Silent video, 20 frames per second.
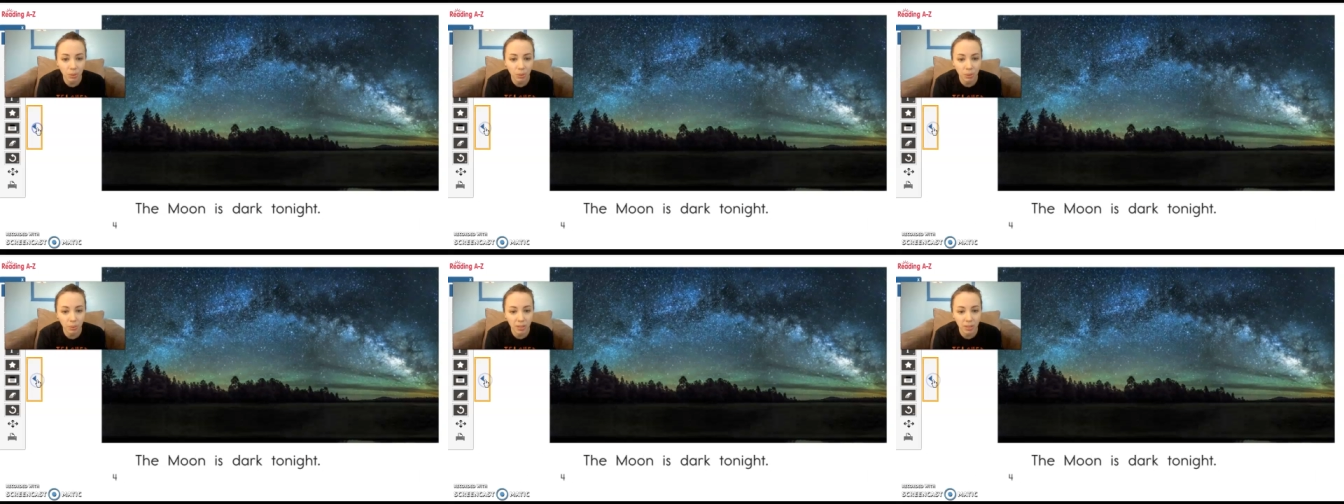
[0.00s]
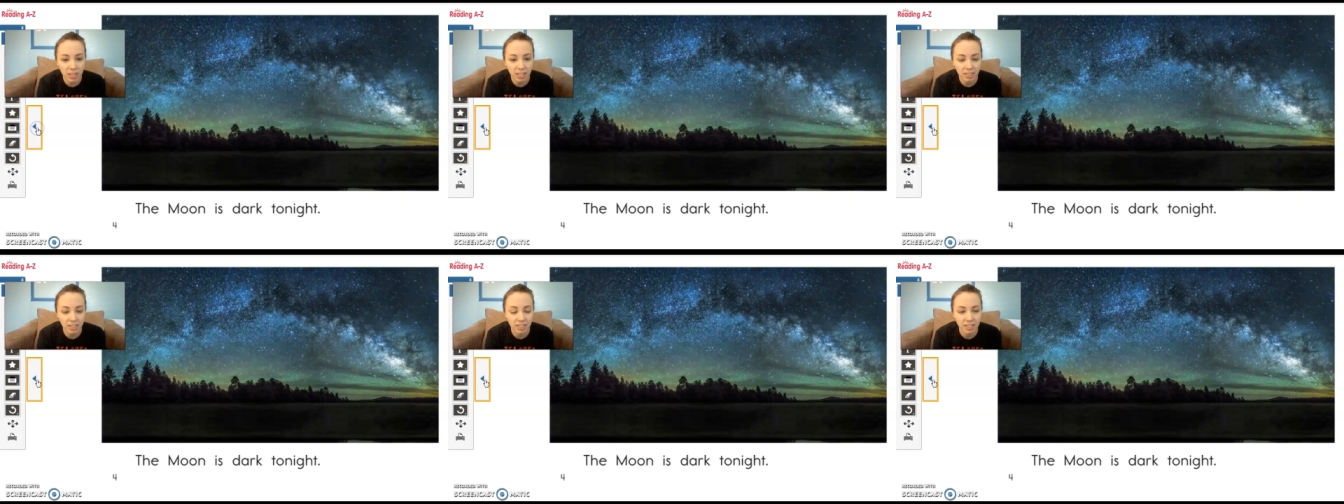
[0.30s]
what we
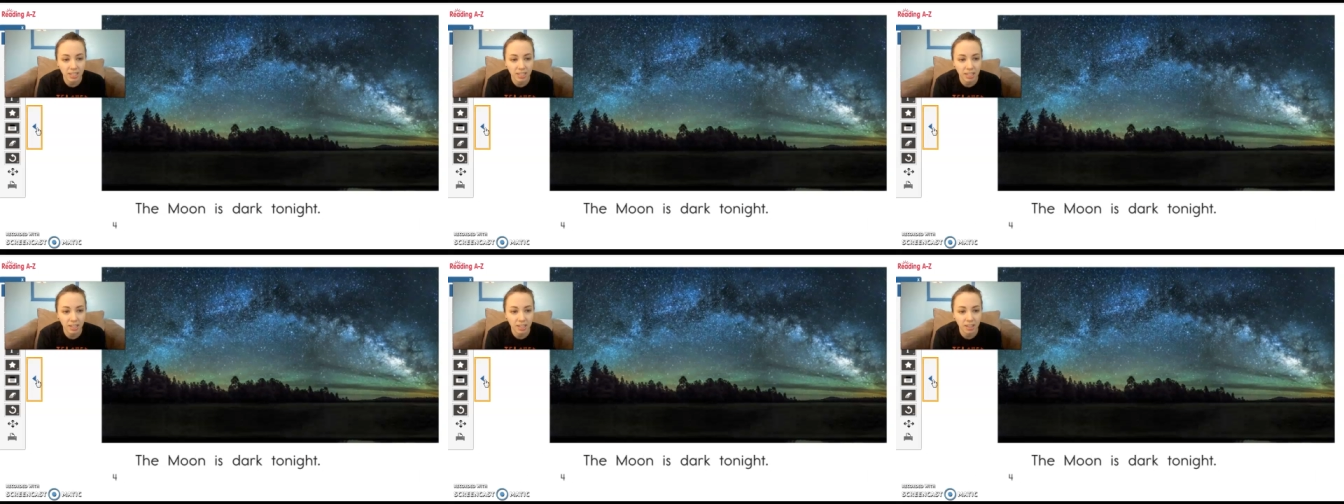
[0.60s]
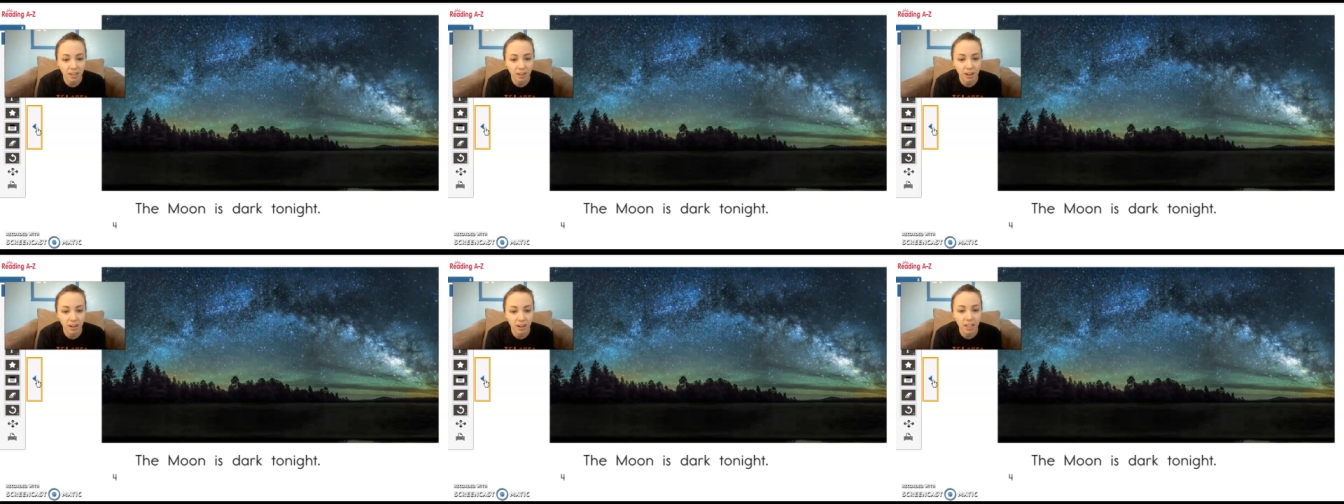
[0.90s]
can see,
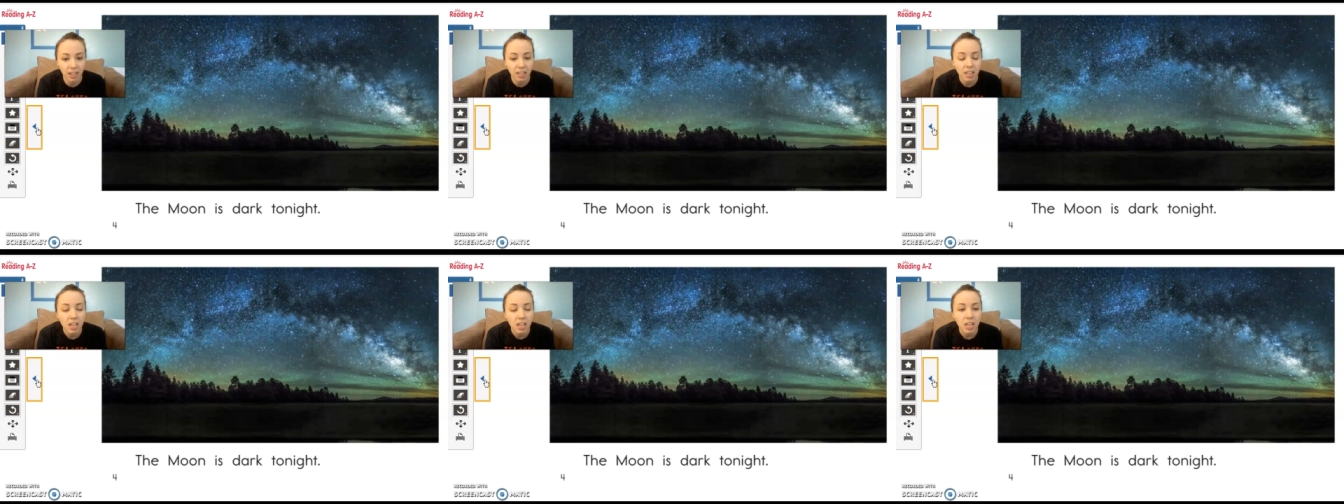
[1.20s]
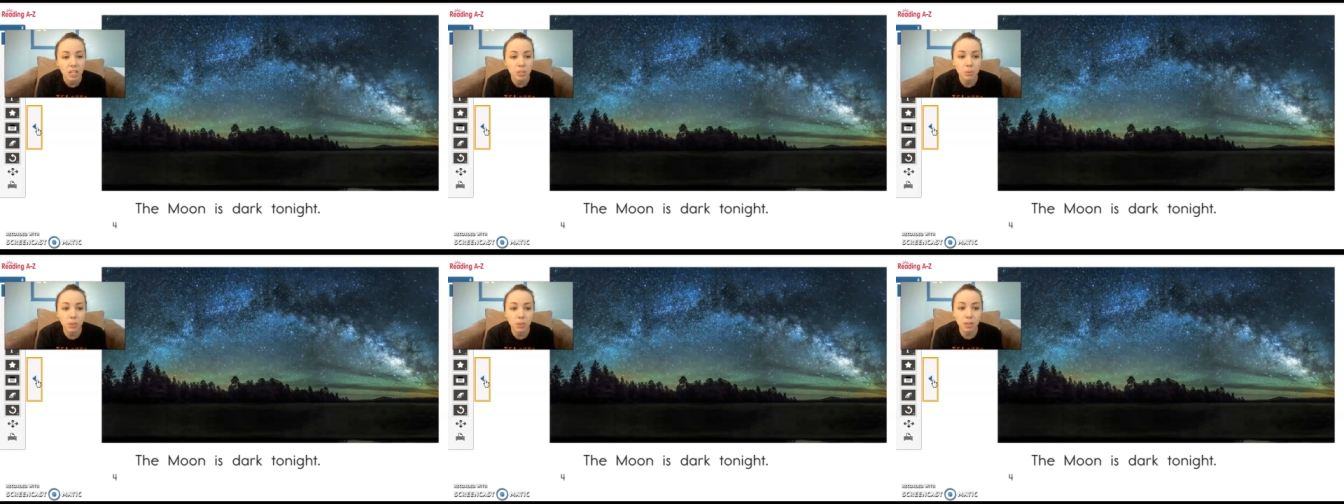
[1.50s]
all right?
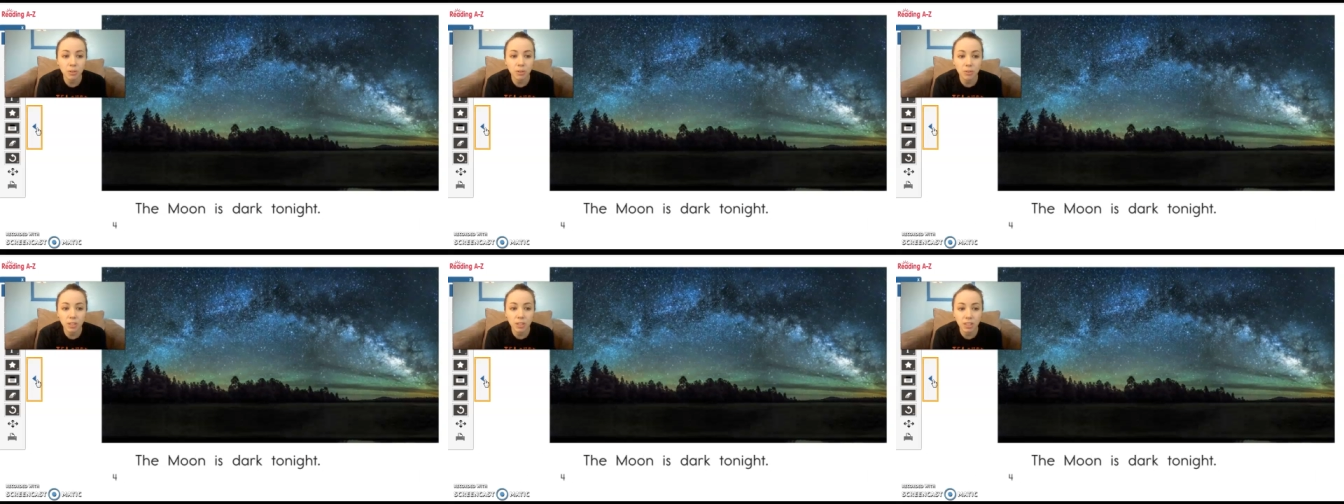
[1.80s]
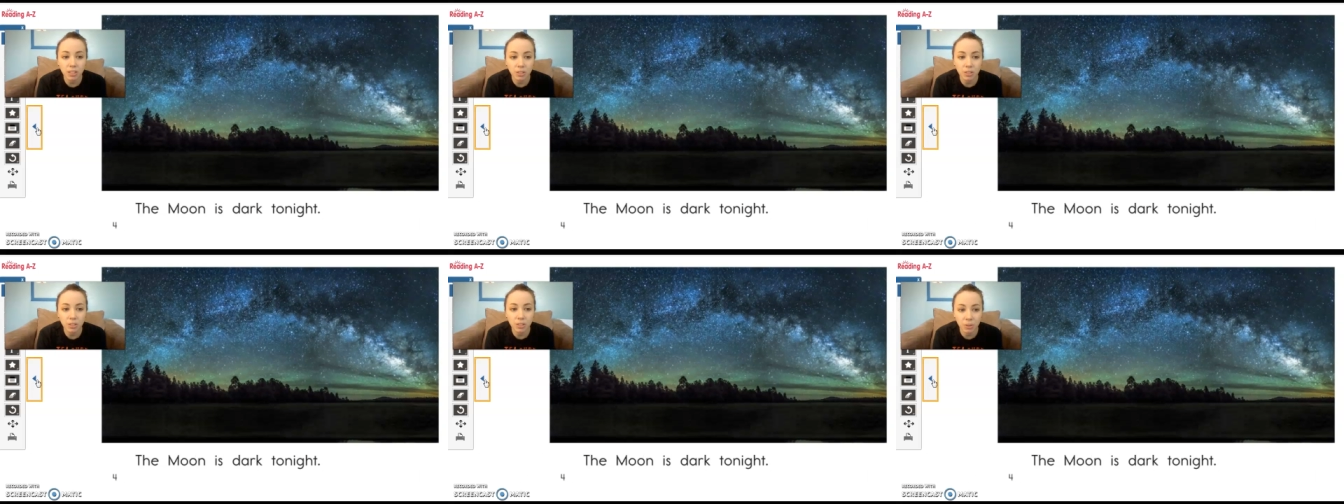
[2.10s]
So we're going to read
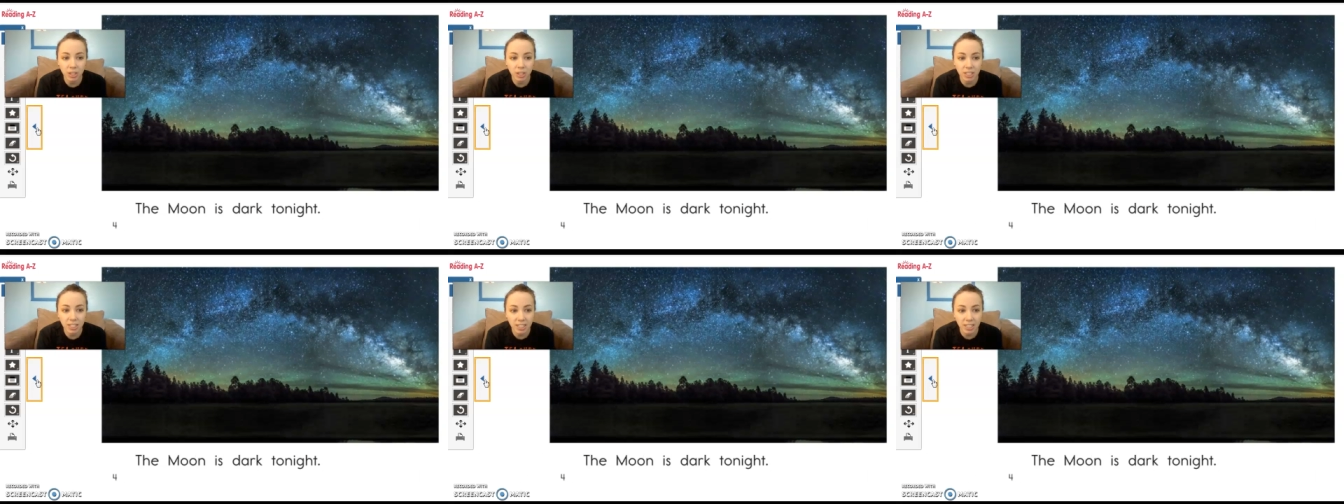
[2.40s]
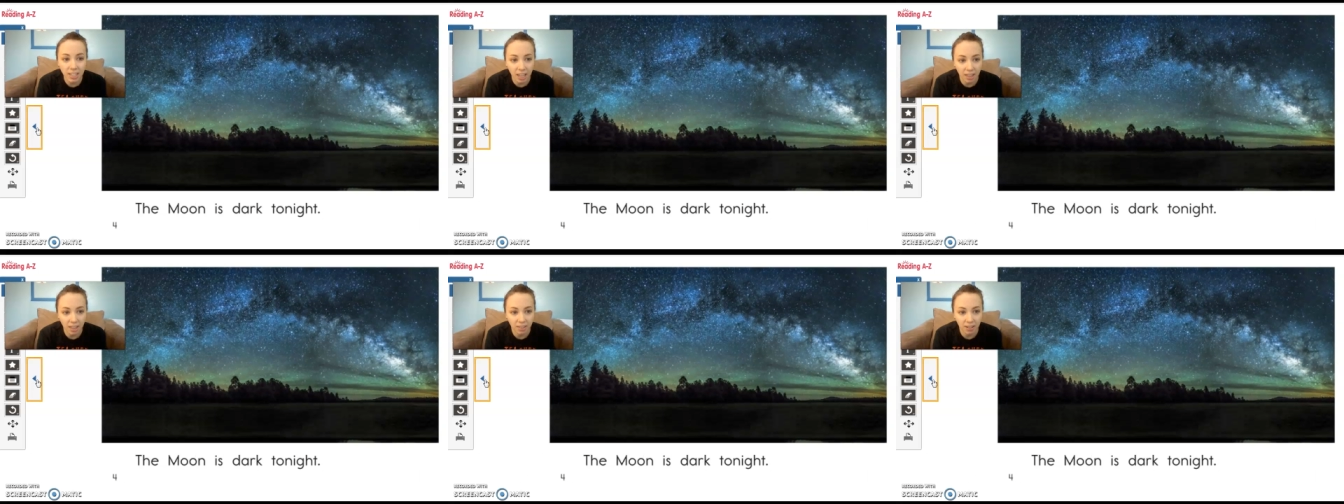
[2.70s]
this story
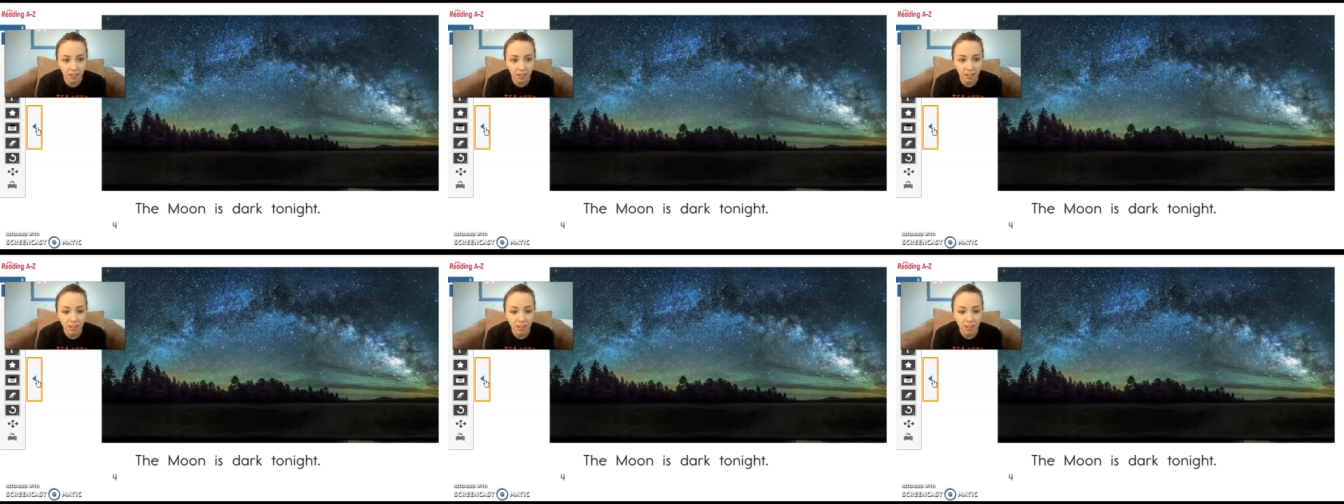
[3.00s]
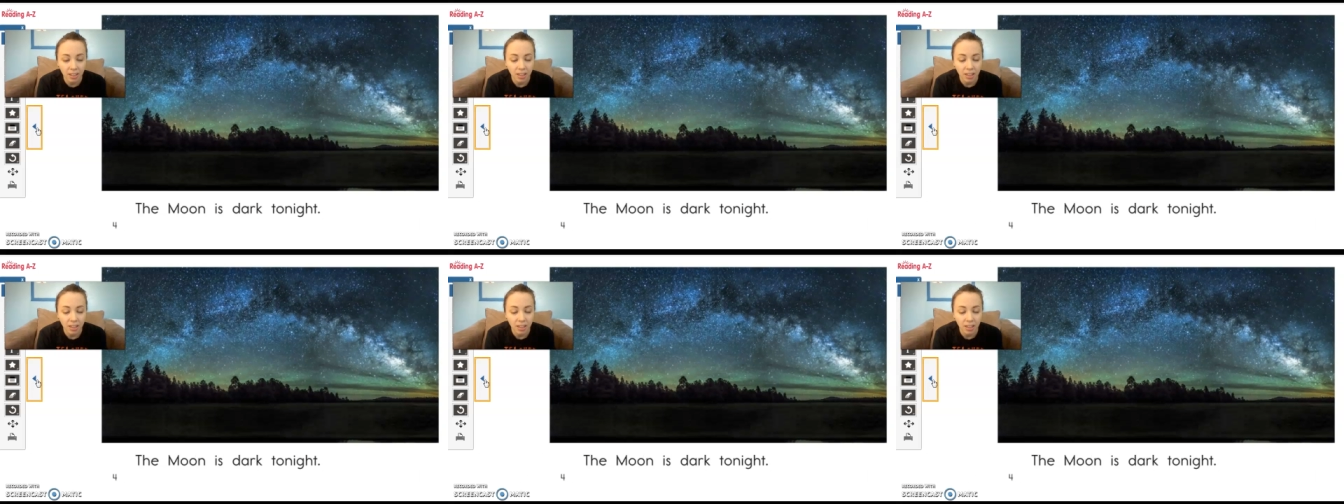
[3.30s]
together.